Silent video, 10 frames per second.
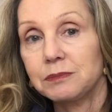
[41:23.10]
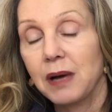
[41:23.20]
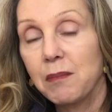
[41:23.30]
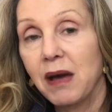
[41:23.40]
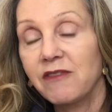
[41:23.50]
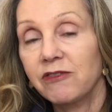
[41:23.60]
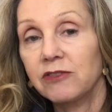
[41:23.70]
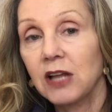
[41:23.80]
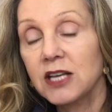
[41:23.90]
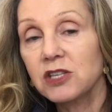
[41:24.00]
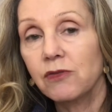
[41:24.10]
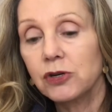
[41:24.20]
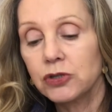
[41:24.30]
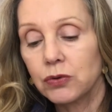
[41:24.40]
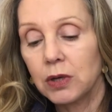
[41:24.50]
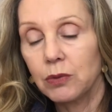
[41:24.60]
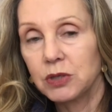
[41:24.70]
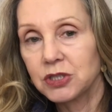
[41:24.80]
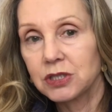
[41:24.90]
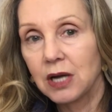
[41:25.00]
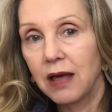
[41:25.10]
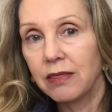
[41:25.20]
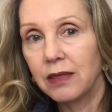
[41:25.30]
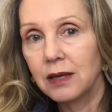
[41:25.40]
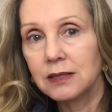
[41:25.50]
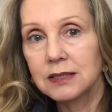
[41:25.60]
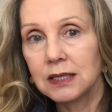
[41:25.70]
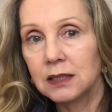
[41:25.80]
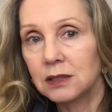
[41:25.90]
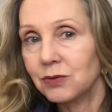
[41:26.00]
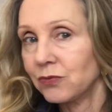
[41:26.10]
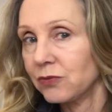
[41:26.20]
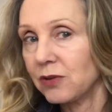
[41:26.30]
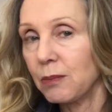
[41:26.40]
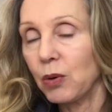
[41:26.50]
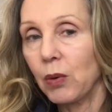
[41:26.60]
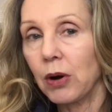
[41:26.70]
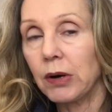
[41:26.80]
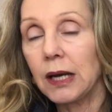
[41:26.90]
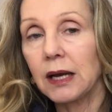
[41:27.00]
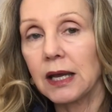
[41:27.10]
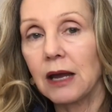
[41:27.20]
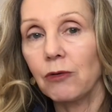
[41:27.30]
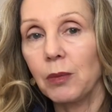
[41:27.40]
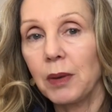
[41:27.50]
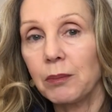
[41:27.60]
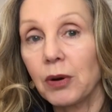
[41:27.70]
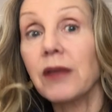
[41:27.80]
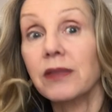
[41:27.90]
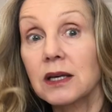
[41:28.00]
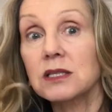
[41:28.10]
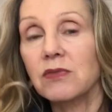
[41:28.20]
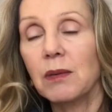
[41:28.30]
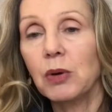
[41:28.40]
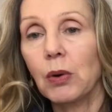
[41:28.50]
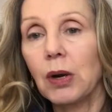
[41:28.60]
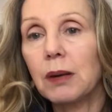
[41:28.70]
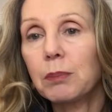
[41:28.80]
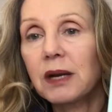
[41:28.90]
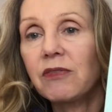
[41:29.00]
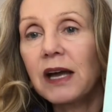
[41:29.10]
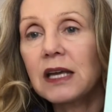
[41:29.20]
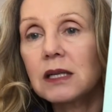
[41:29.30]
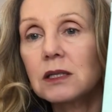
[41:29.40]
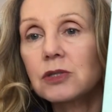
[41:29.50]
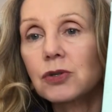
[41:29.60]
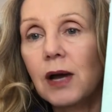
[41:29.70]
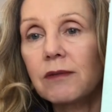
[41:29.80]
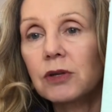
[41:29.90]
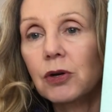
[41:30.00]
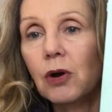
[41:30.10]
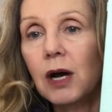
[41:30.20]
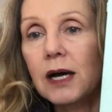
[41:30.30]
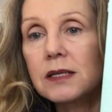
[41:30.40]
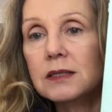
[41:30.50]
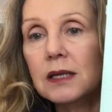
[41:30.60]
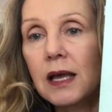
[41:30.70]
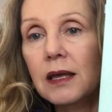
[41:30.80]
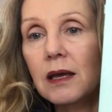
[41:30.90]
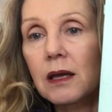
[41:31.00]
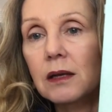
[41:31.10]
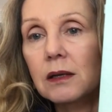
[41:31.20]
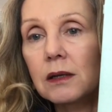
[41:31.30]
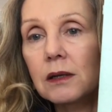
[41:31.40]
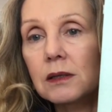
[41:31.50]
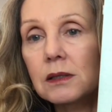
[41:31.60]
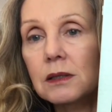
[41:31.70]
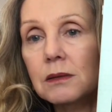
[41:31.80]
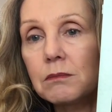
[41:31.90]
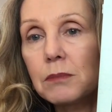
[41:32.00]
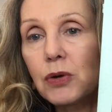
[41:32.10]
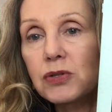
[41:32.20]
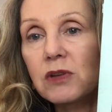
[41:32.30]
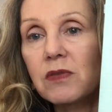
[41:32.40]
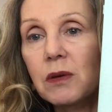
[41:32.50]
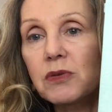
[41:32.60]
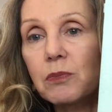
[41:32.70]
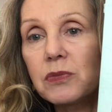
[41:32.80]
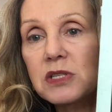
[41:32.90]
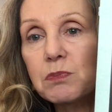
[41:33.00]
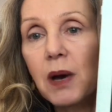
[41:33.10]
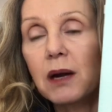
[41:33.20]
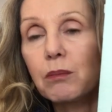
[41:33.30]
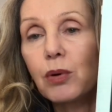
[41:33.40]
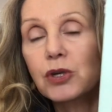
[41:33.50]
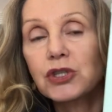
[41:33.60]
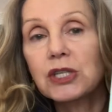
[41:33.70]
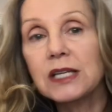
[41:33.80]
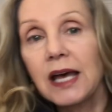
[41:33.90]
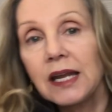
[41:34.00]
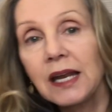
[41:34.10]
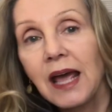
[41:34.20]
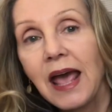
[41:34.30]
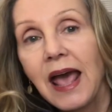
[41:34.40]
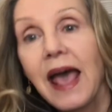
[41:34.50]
by my flossiversary, which I think is in February, I can't remember. I think it's February. But if I can travel across and get most of the this bottom portion done,